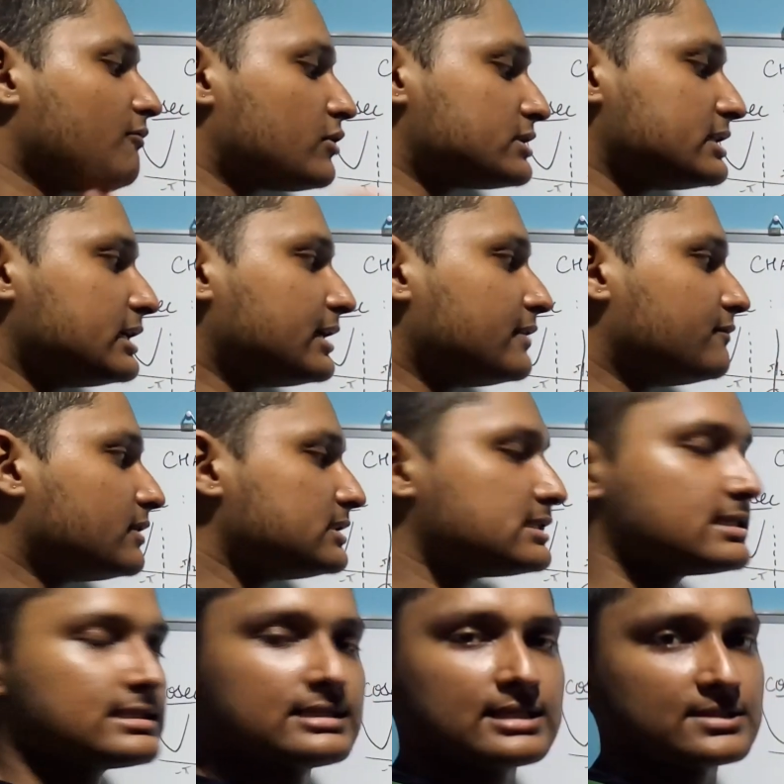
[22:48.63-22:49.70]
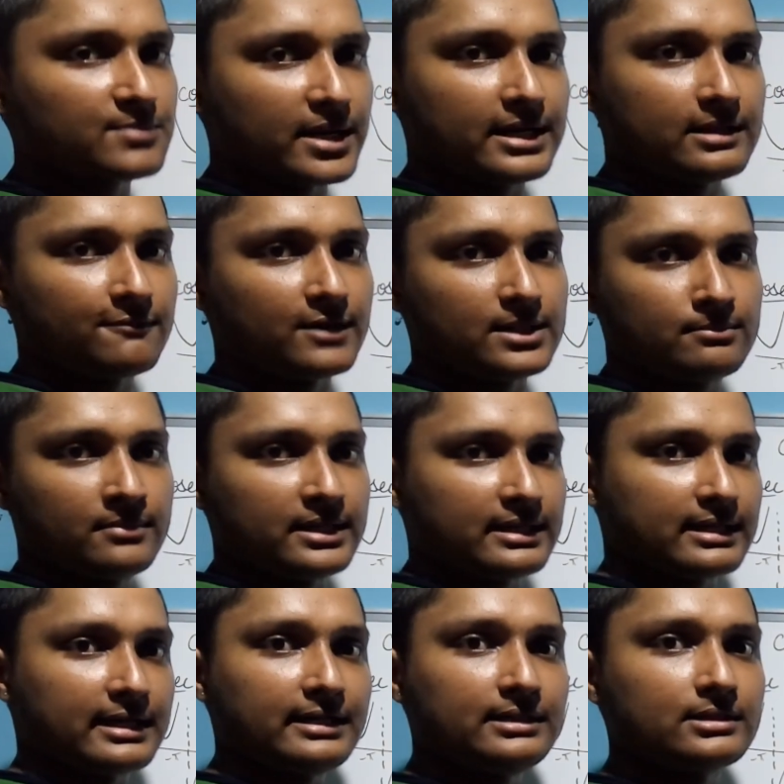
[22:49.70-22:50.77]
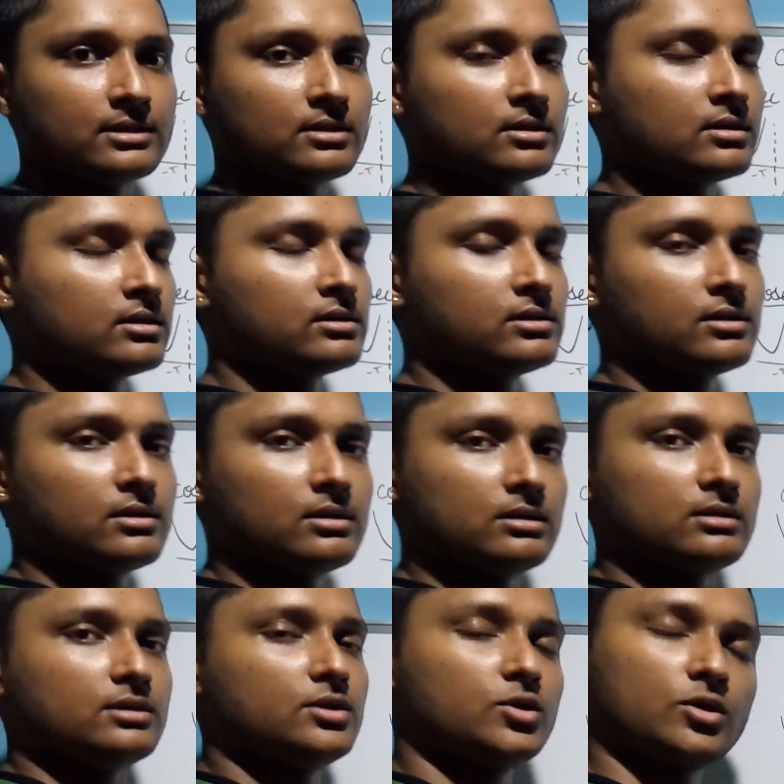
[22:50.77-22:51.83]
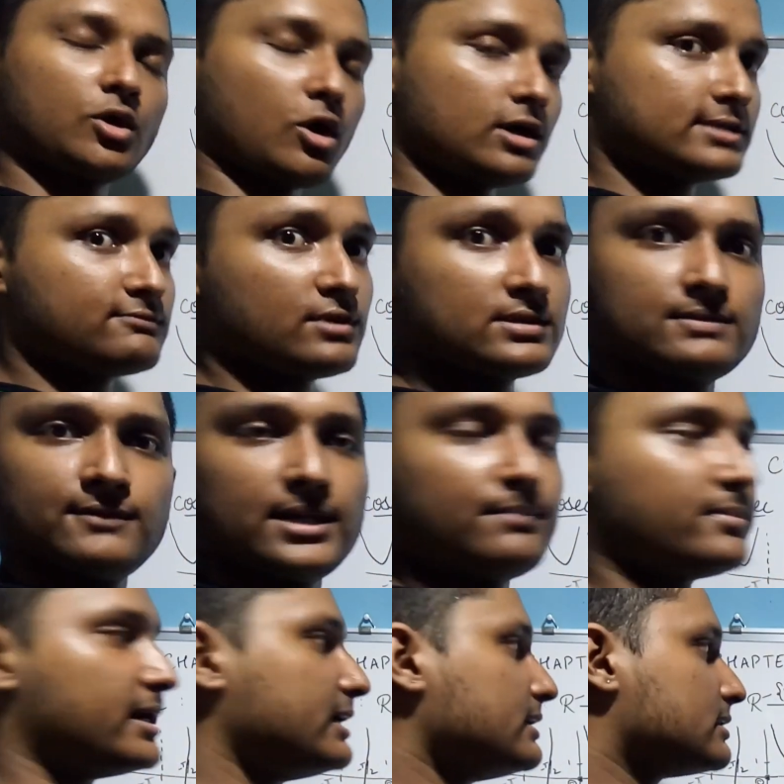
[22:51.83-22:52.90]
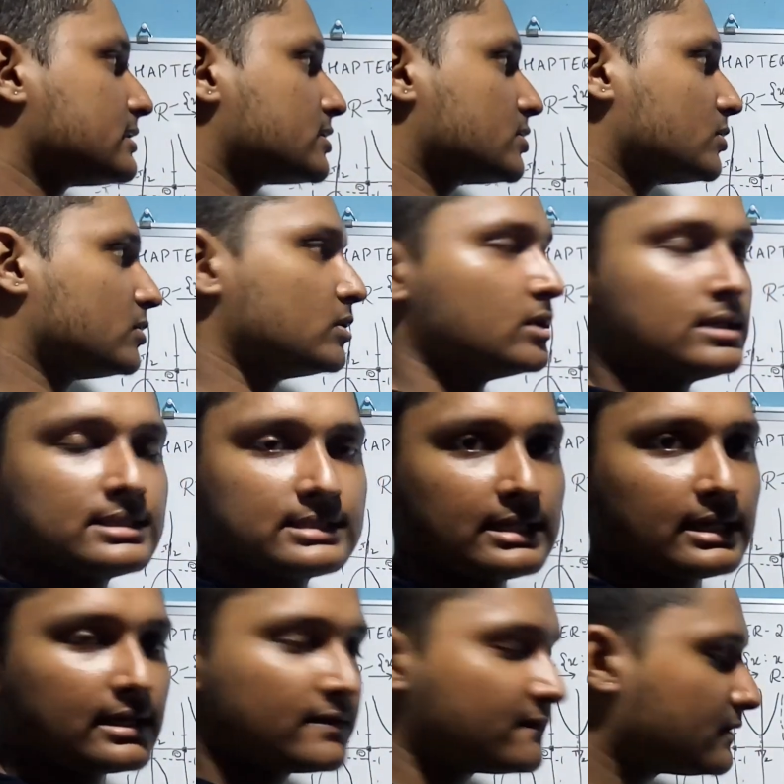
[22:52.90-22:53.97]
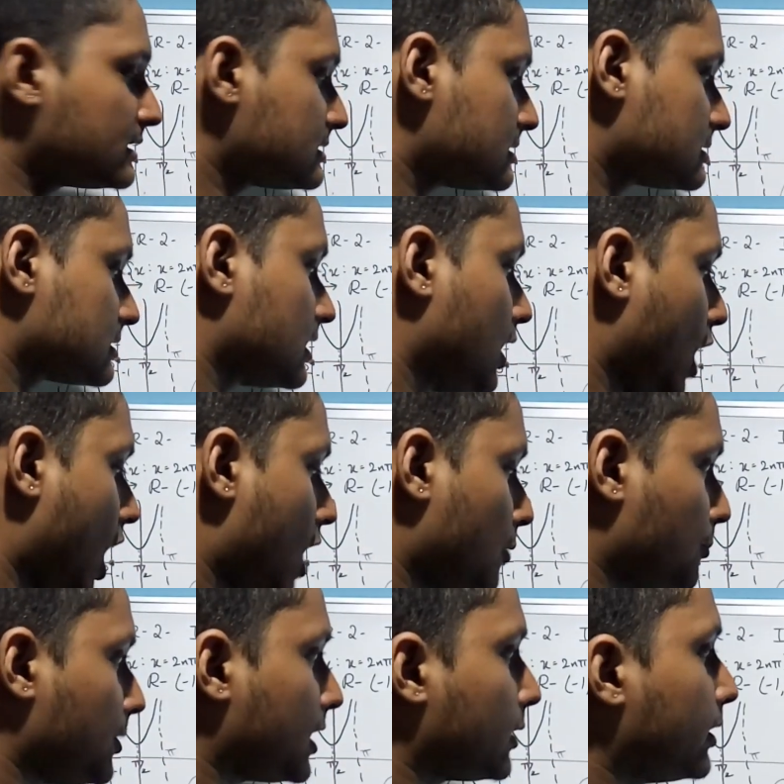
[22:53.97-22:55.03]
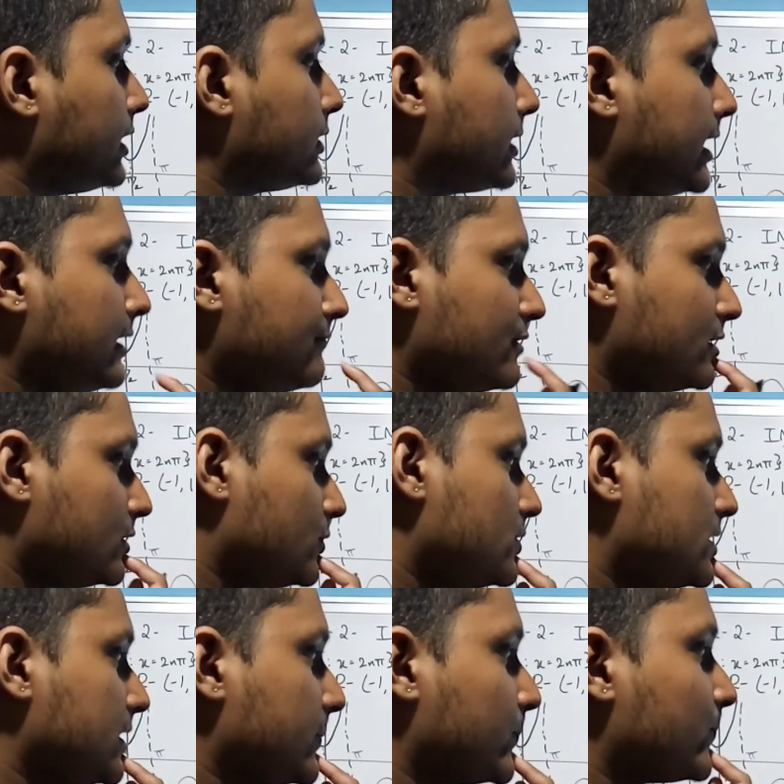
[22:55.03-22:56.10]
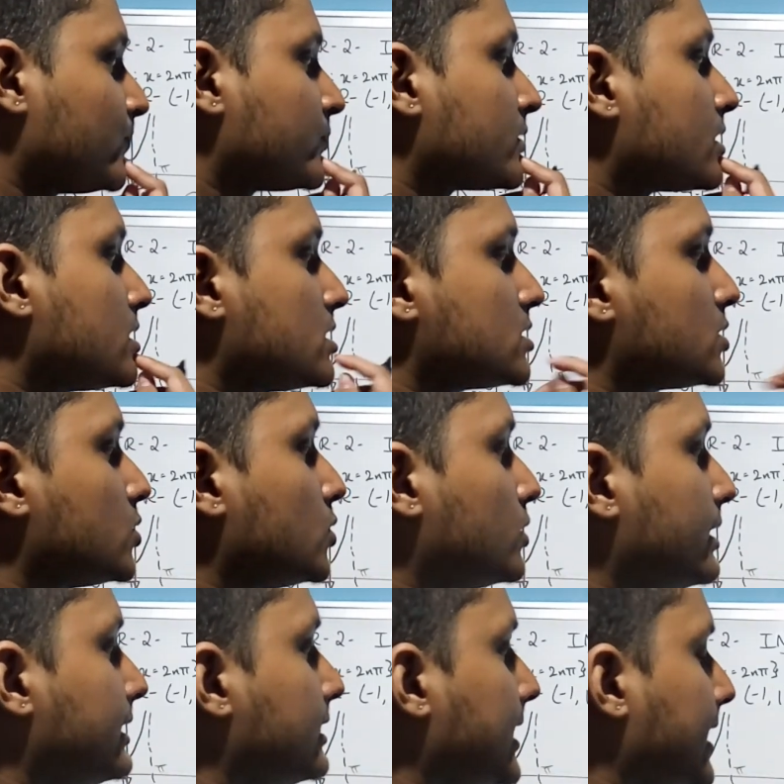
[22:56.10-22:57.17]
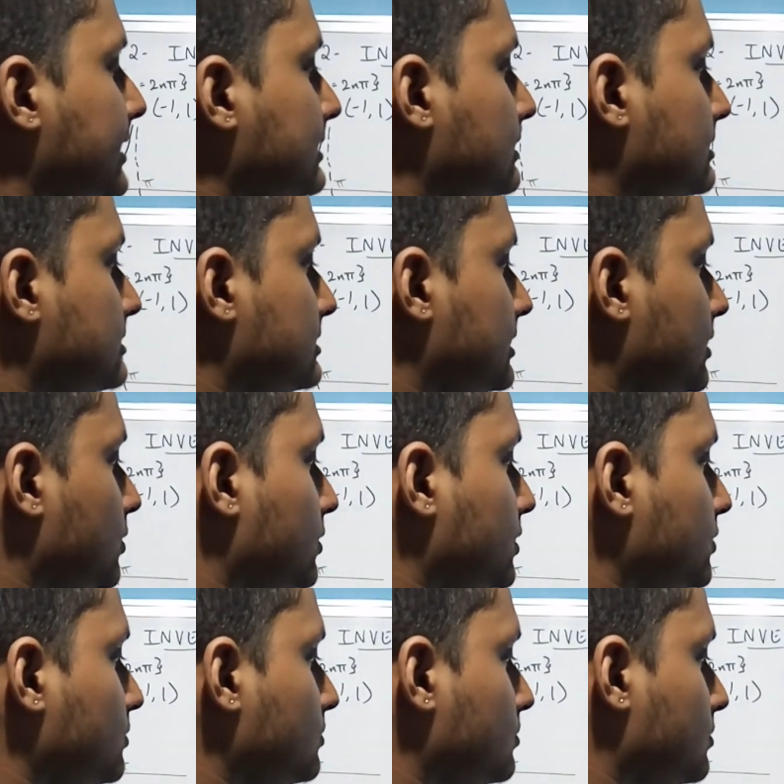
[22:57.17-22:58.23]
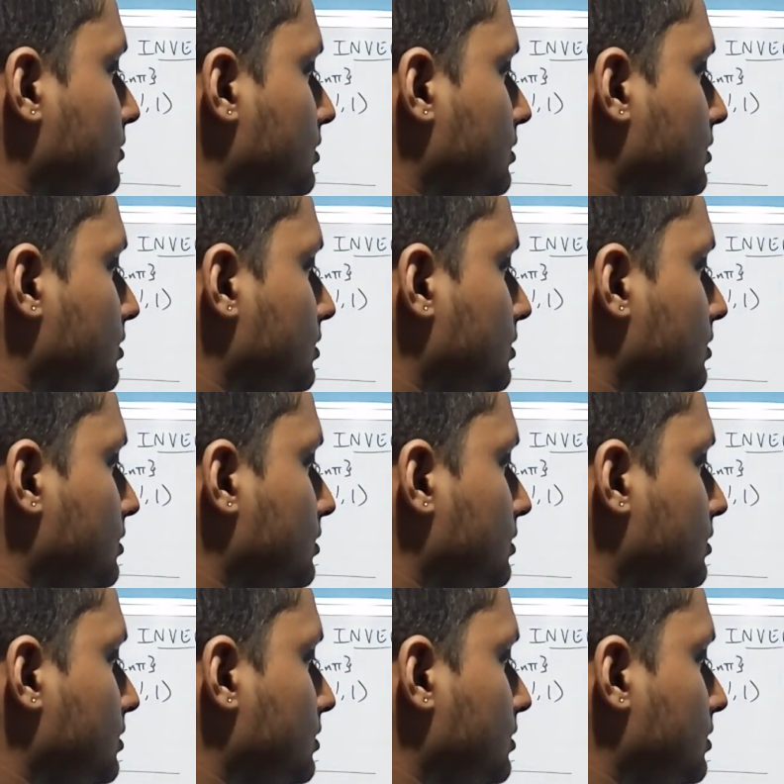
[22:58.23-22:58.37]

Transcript: For sec inverse, it is just 1 by, right? No, cos was 1 by. So sec inverse is how we are going to get, we should see. So it had 0 to